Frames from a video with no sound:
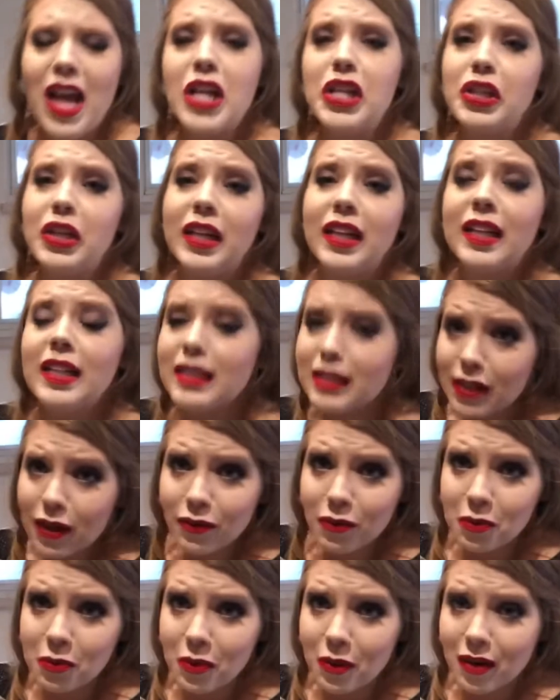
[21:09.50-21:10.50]
during the
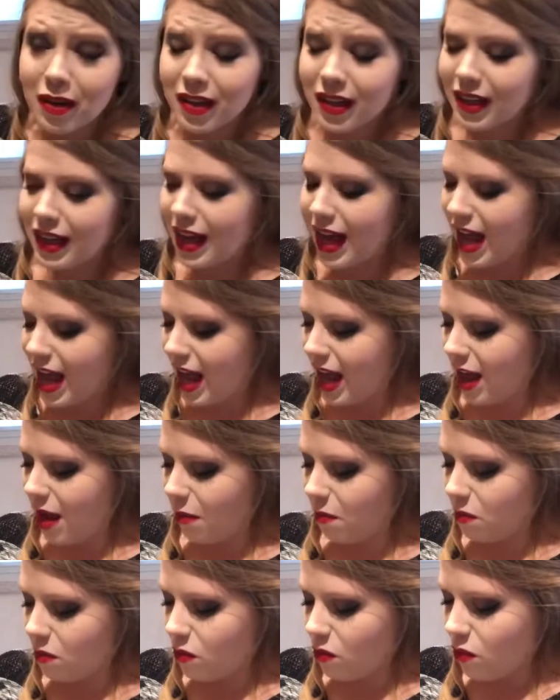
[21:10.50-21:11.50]
Civil War.
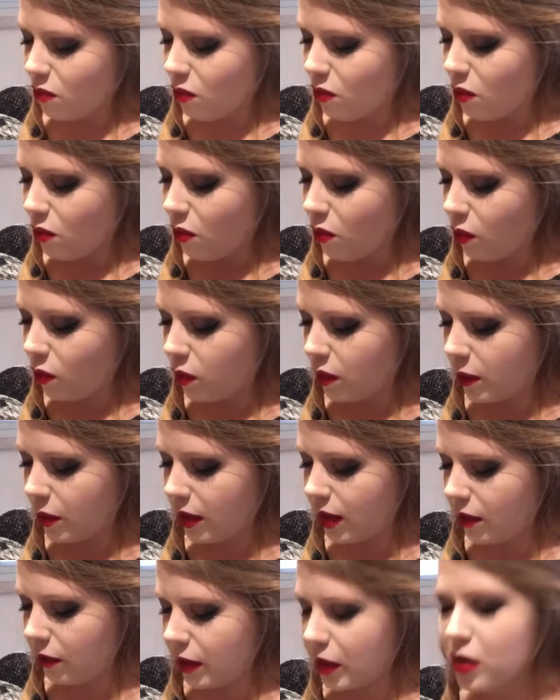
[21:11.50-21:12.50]
We
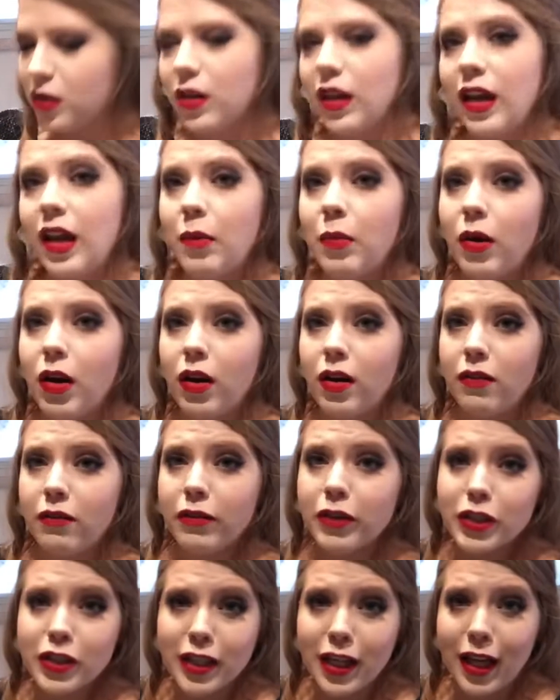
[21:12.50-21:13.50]
were originally a part of
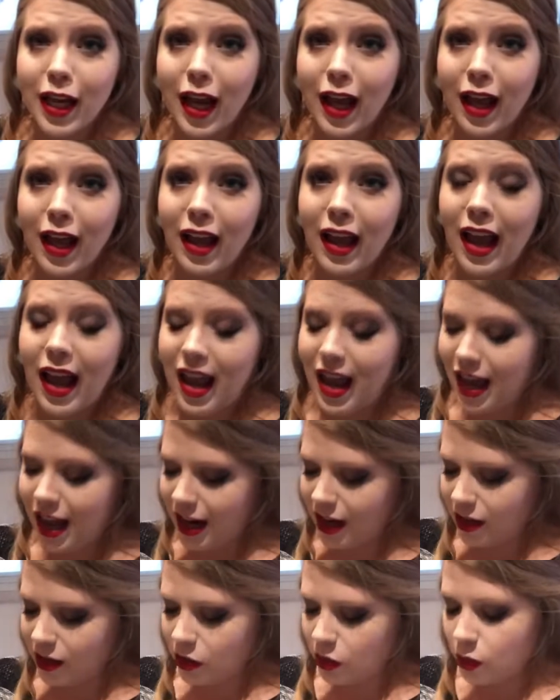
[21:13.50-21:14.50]
Virginia,
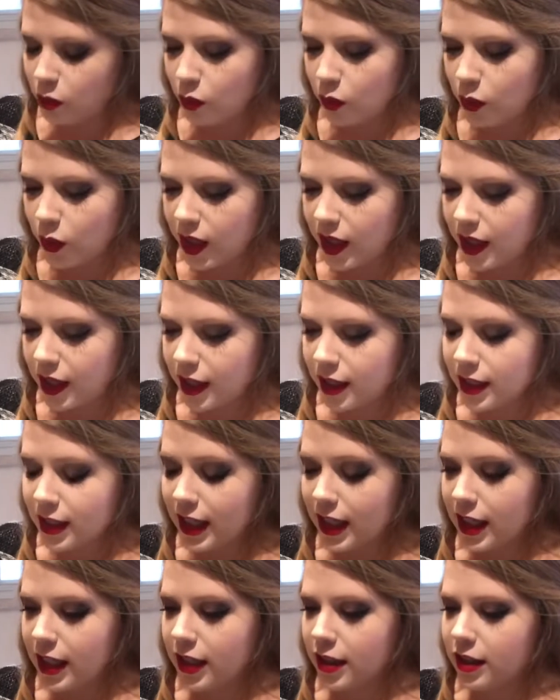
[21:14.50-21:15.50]
and we
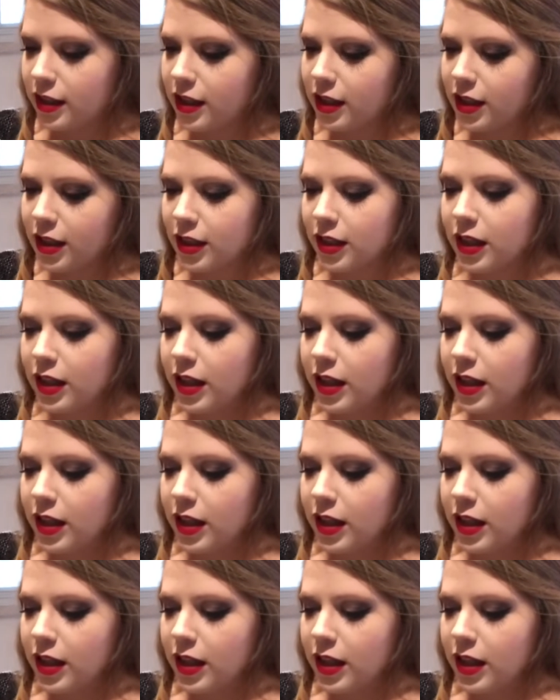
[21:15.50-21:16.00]
didn't